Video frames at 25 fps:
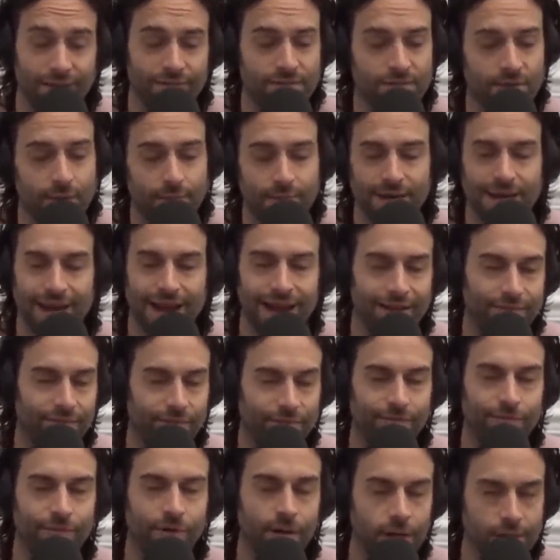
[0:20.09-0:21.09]
If somebody
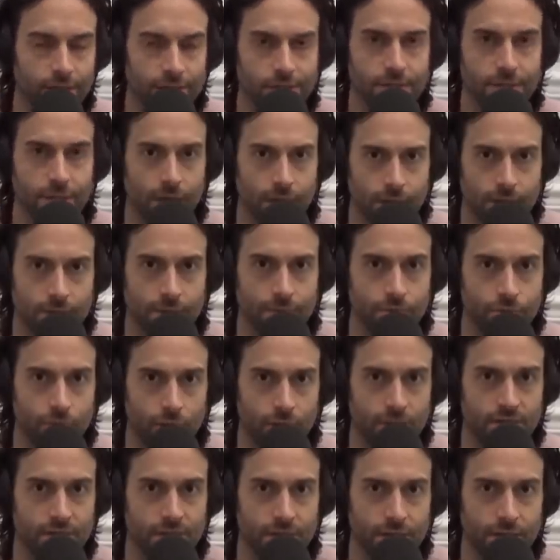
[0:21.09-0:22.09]
ever fucking snuck some
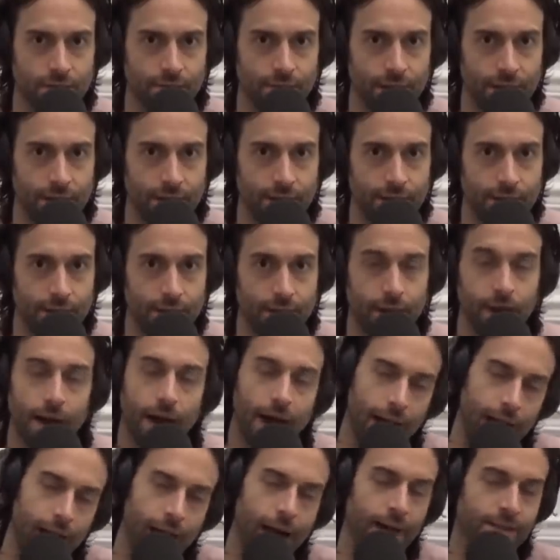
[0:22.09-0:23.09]
drugs into me,
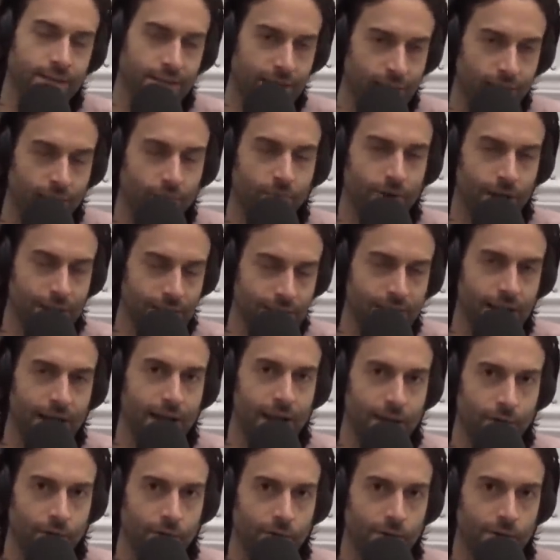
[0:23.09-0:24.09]
I'll tell you right
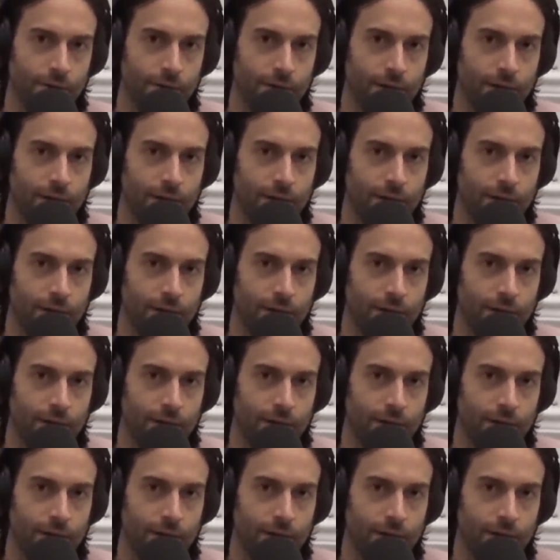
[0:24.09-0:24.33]
now,